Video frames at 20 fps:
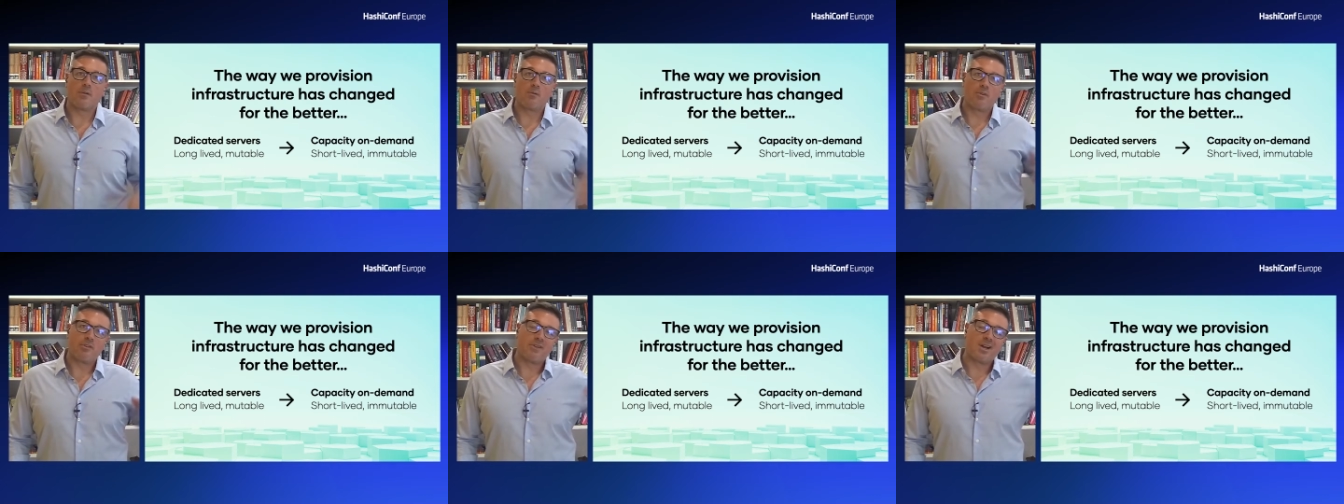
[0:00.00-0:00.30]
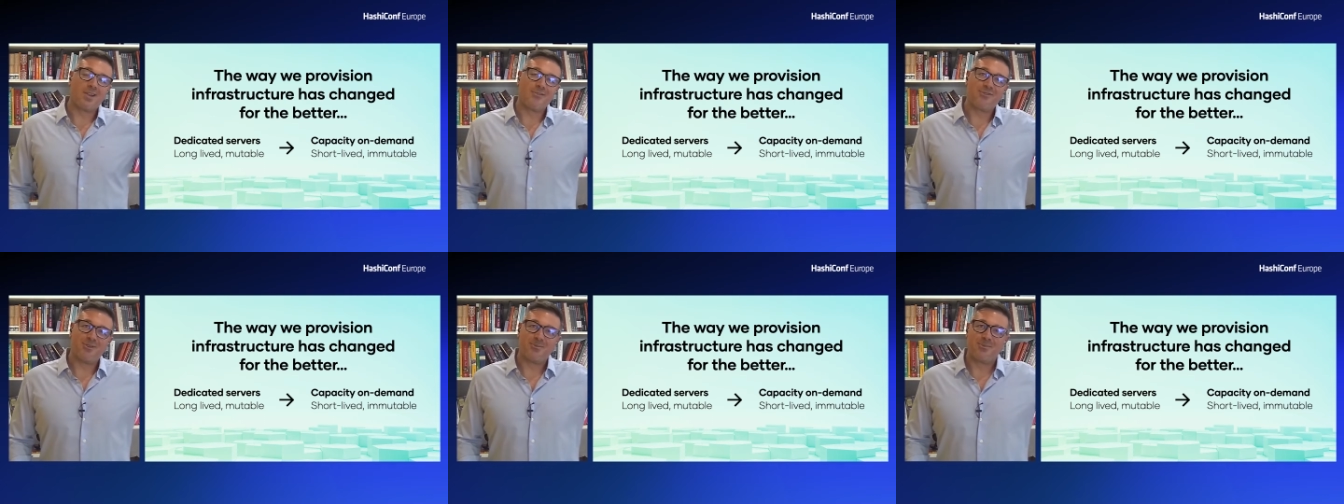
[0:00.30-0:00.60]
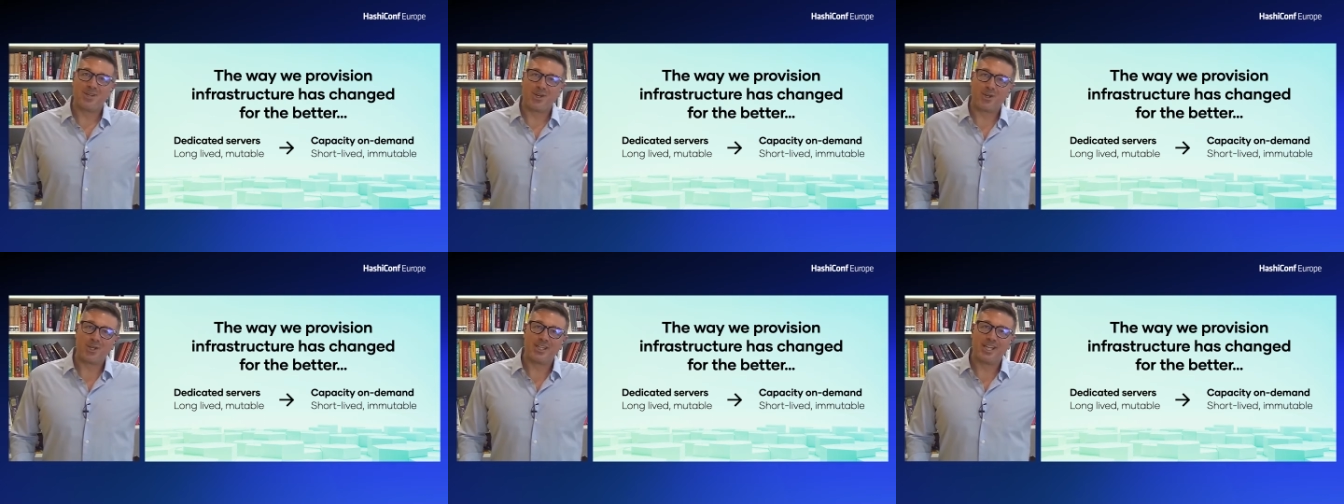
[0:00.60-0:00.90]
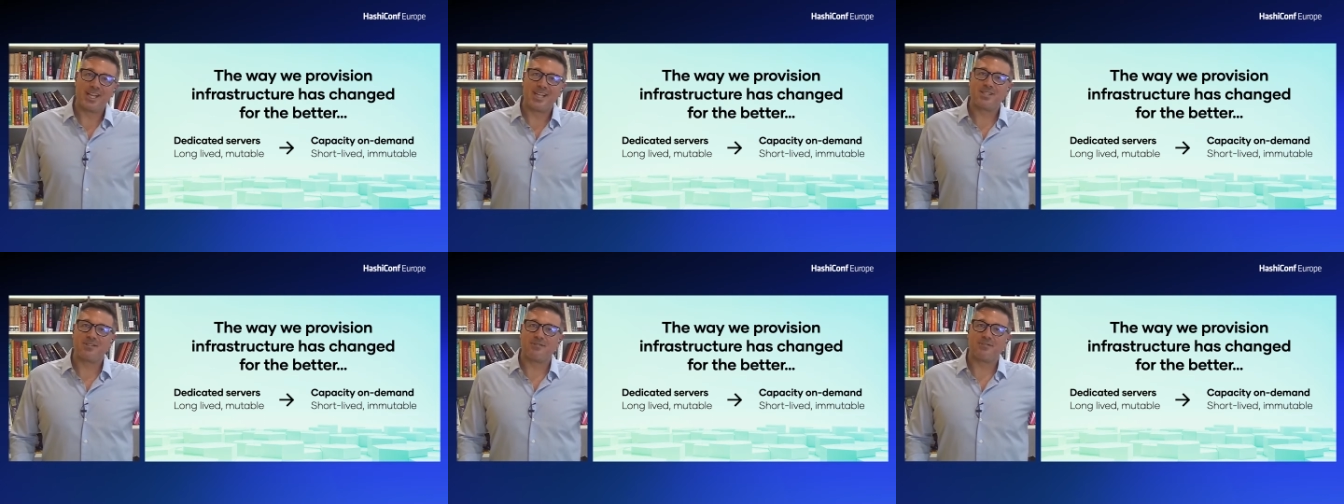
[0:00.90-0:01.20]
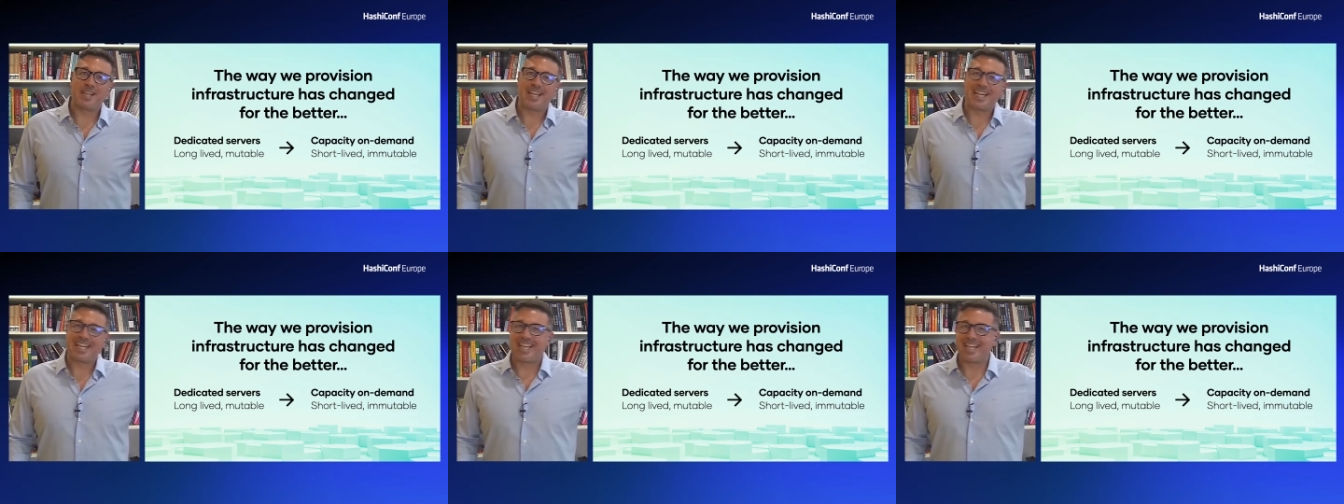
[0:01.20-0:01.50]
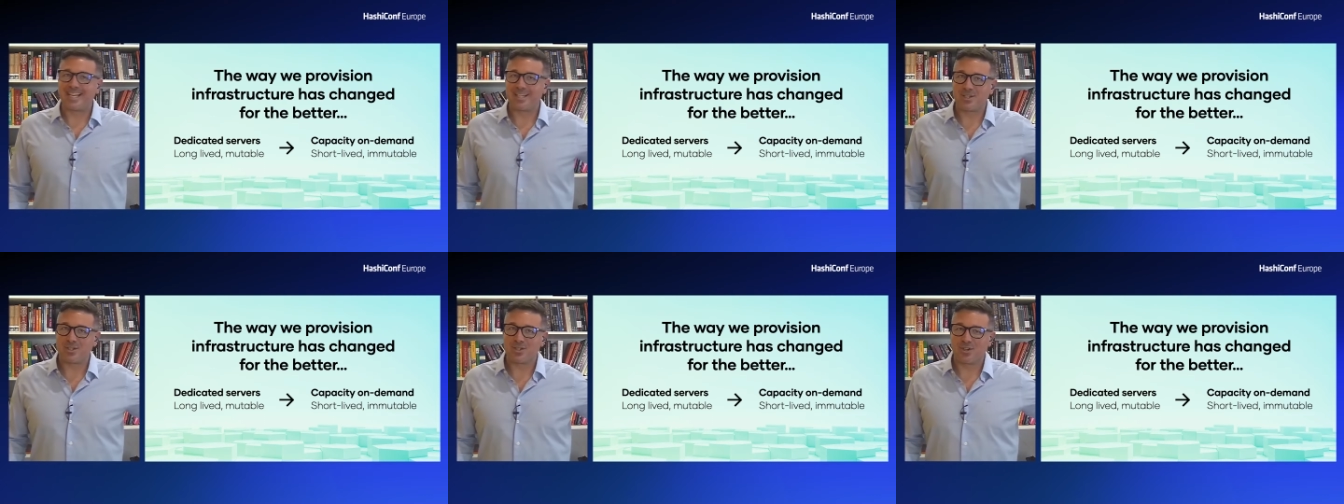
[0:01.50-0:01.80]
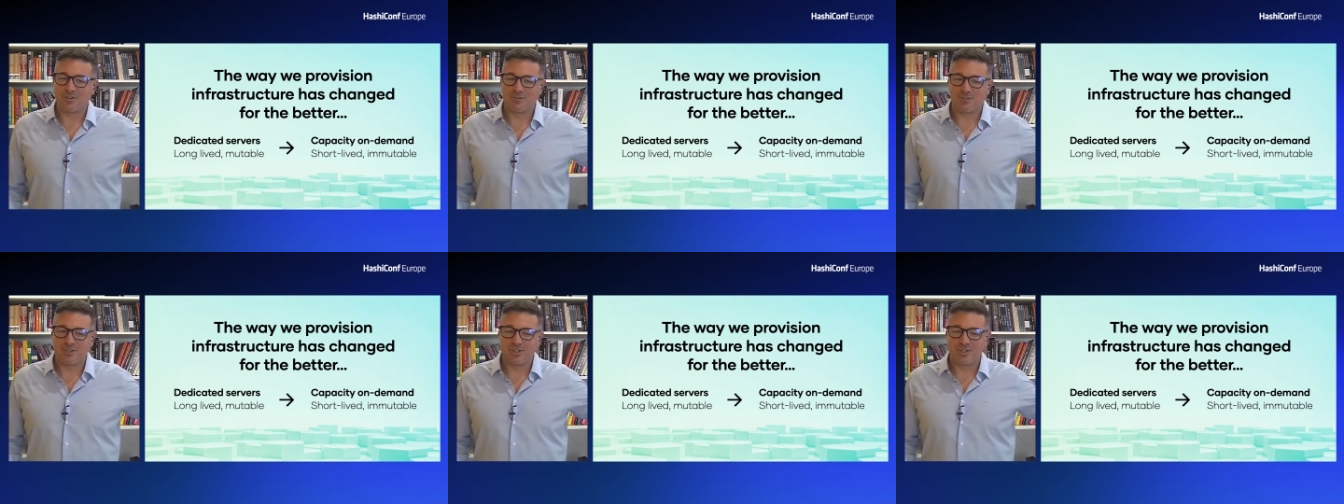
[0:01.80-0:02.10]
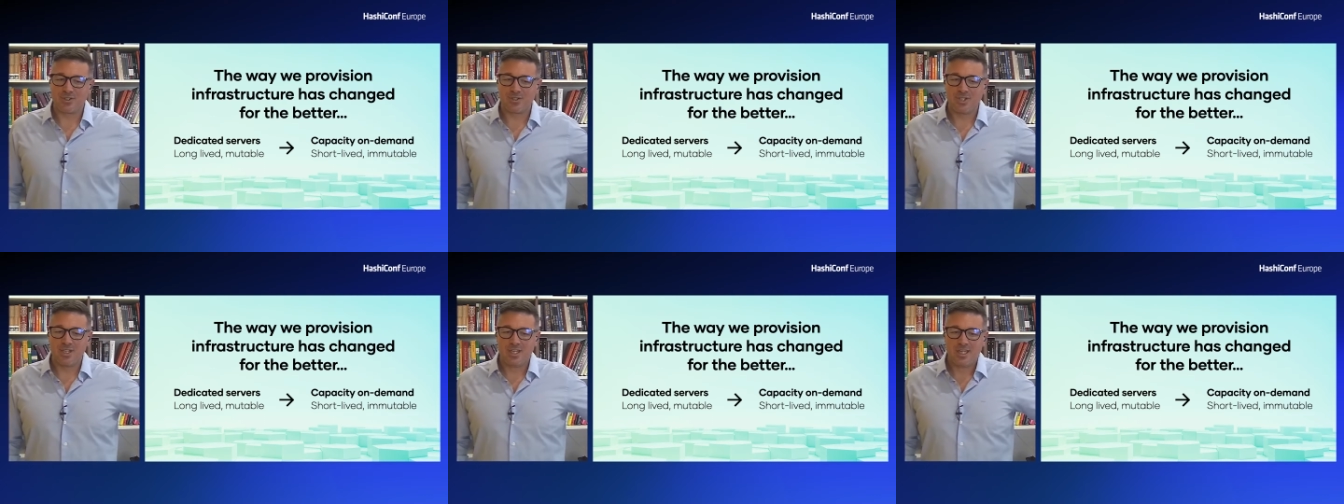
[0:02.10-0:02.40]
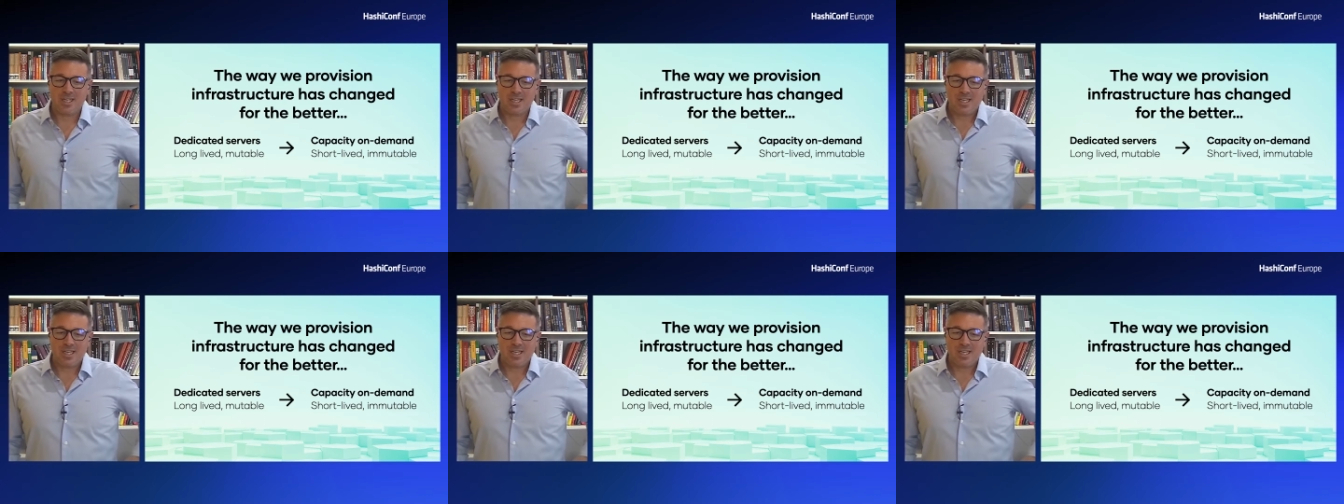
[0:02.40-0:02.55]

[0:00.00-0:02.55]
we've gone from the early days of dedicated servers